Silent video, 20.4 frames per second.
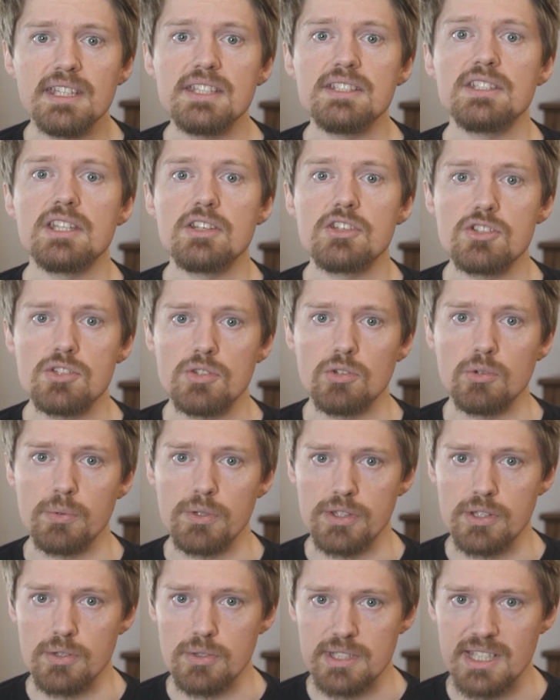intentional
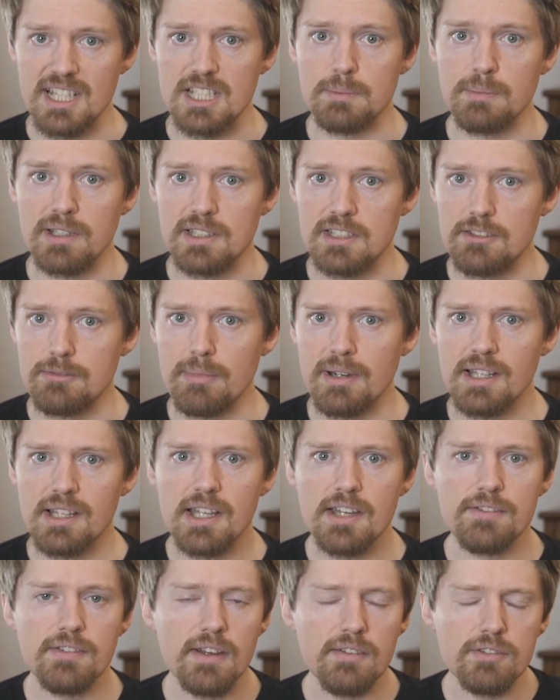with those aspects of my
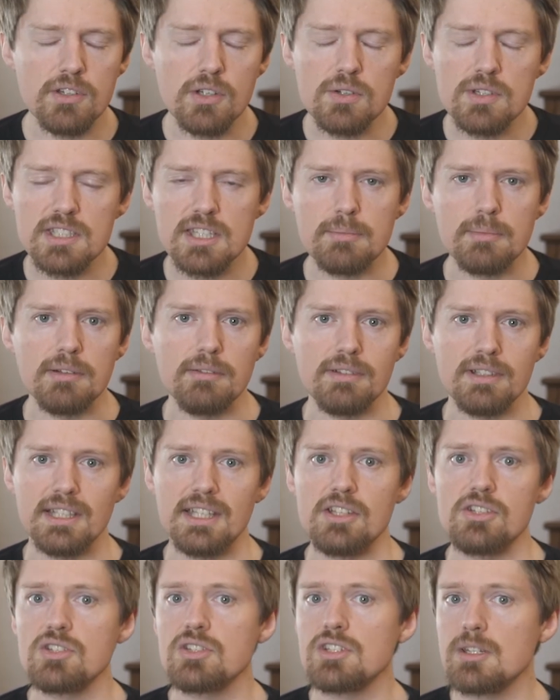life, I've noticed that my
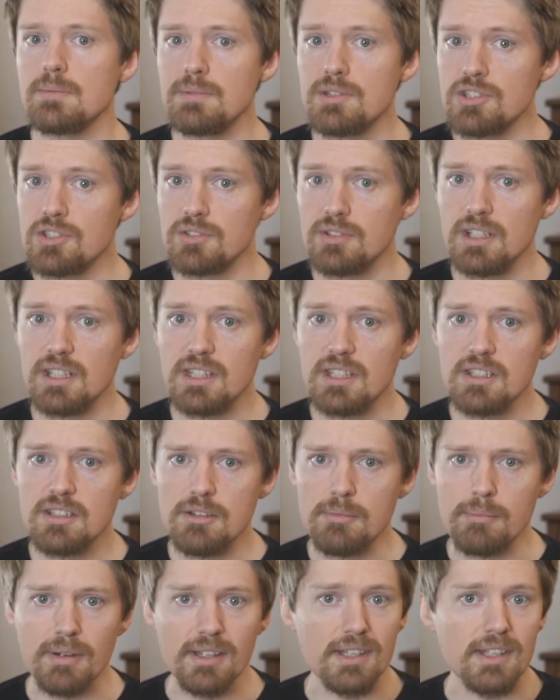relationship is
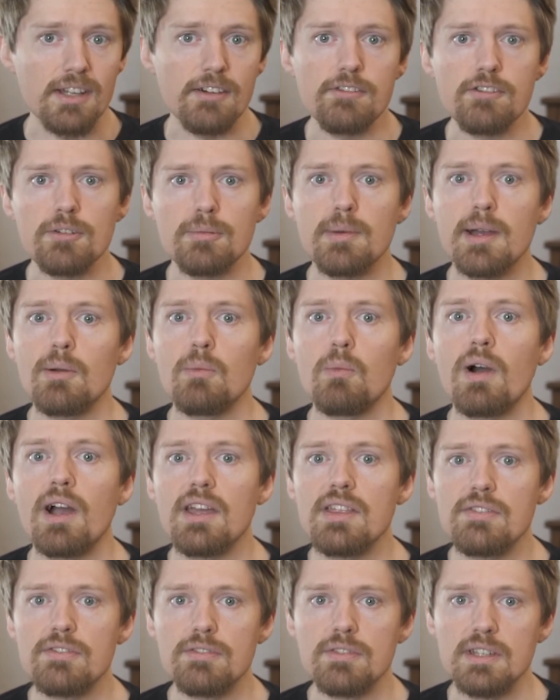strengthened. My love for my
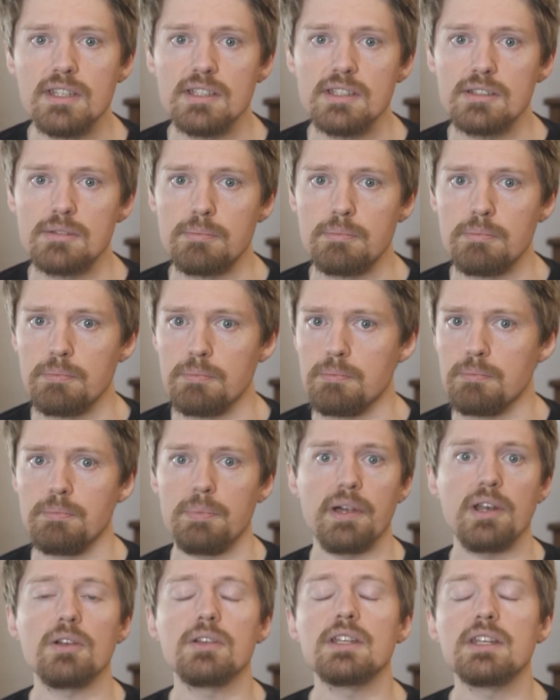wife is
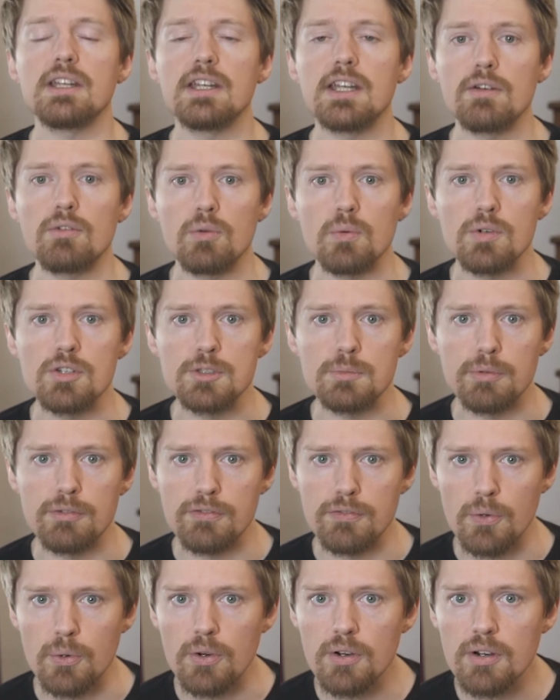better than it ever was
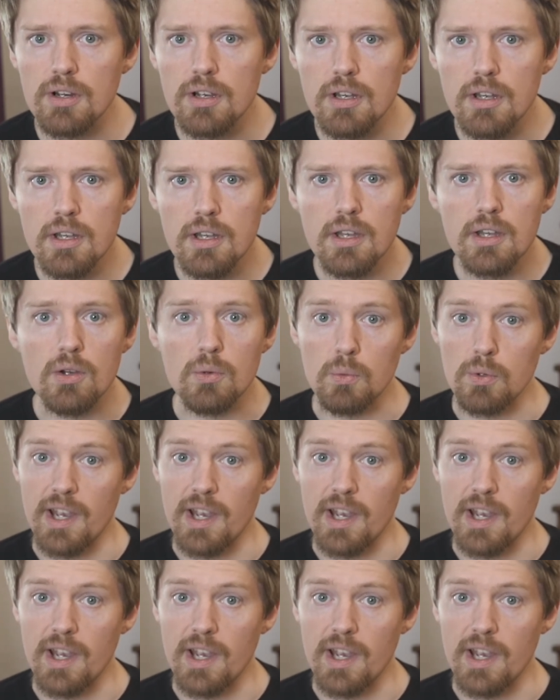before. We're